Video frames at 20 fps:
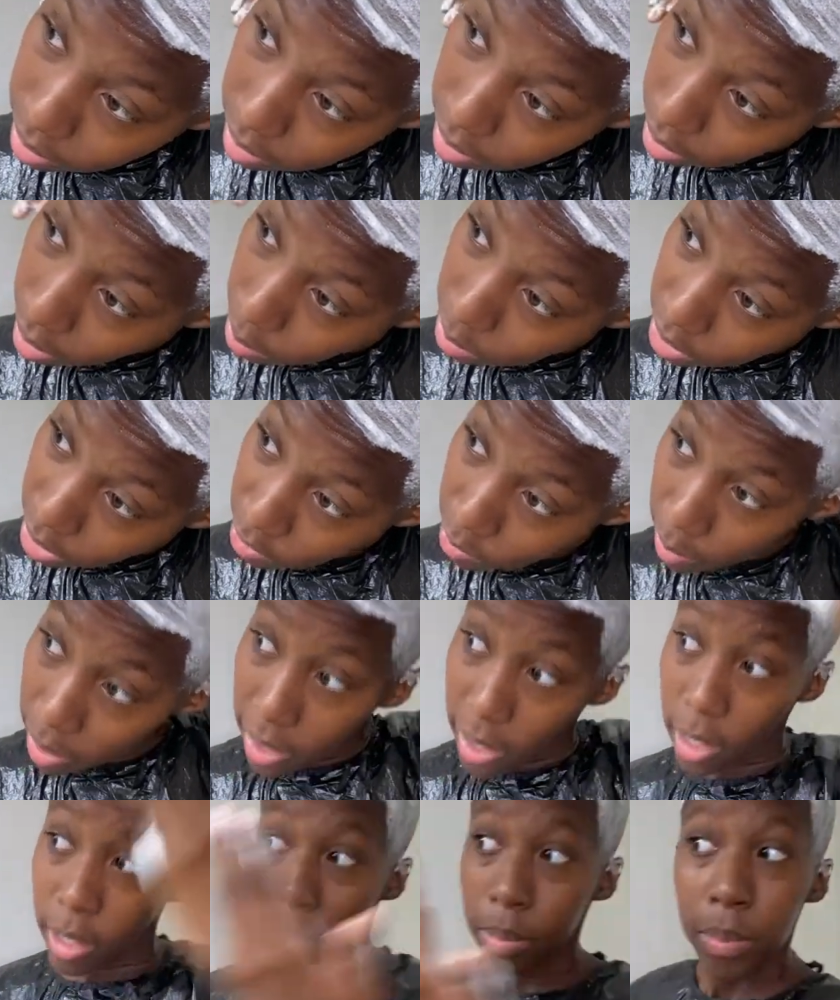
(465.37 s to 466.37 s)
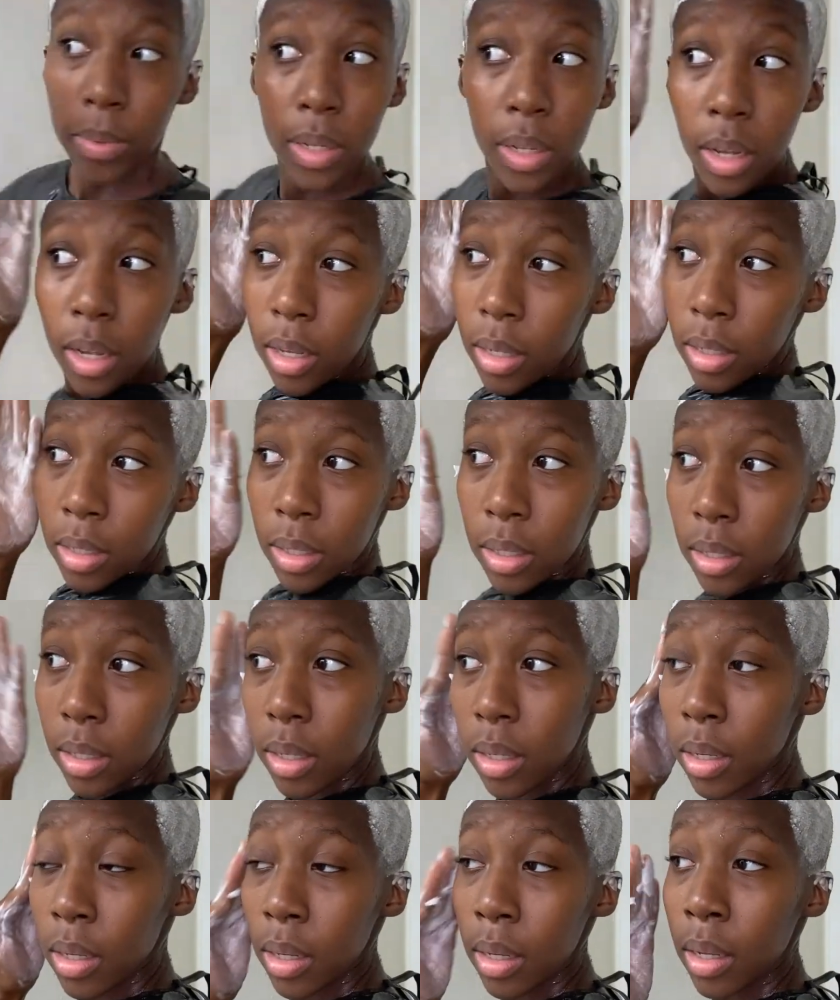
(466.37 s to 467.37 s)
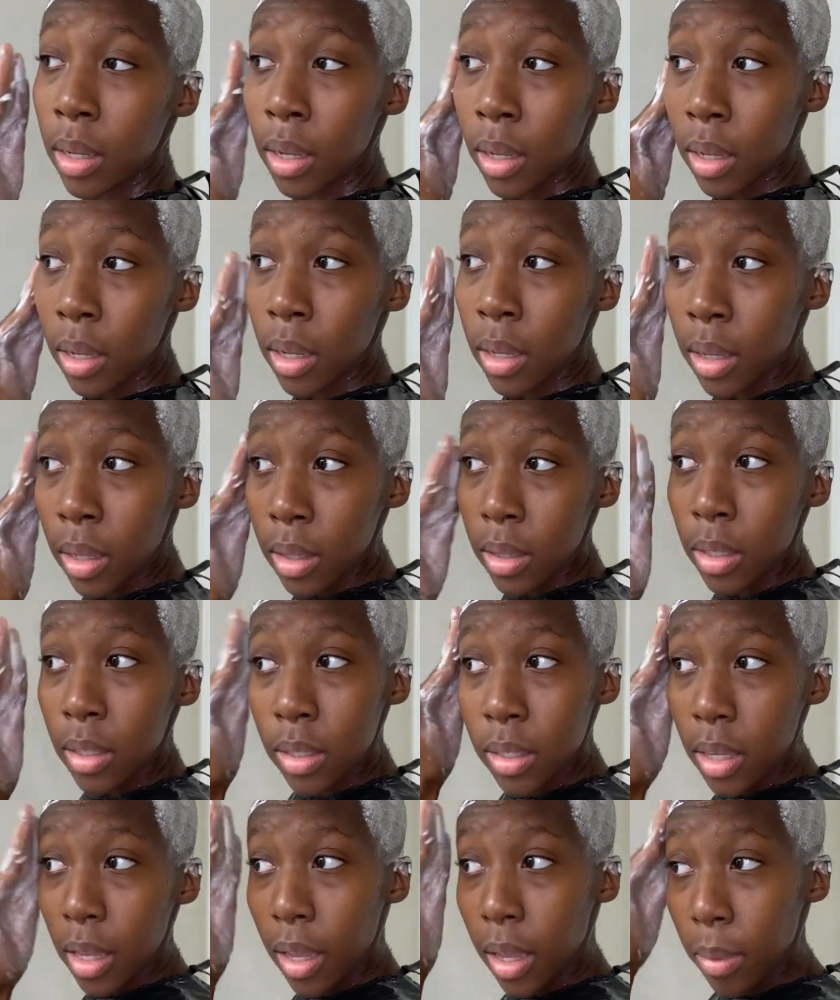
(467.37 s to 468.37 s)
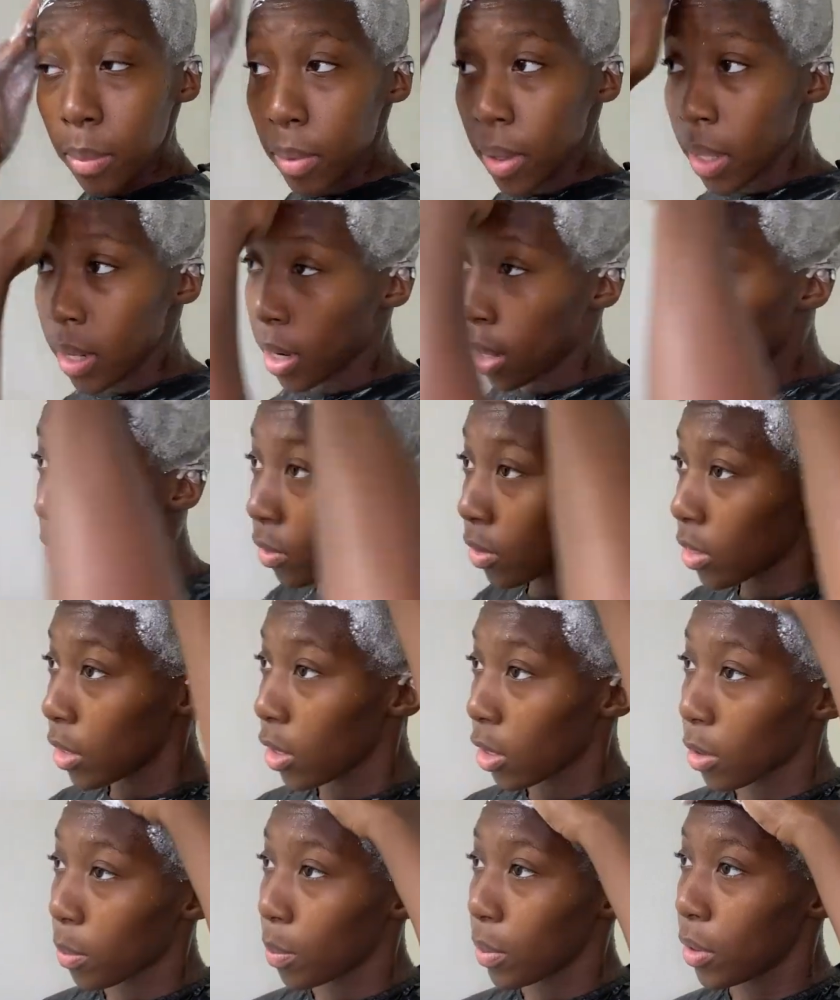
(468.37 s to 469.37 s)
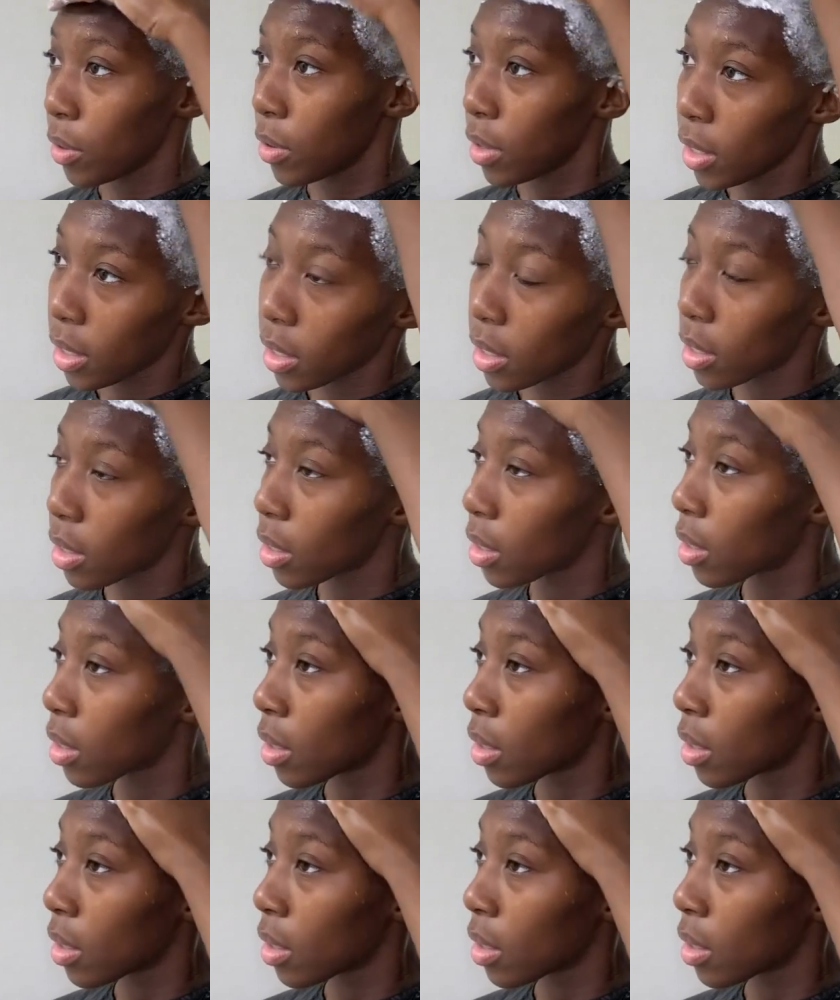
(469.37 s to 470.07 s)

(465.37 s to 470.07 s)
come shave my head, because this can be a level of therapeutic,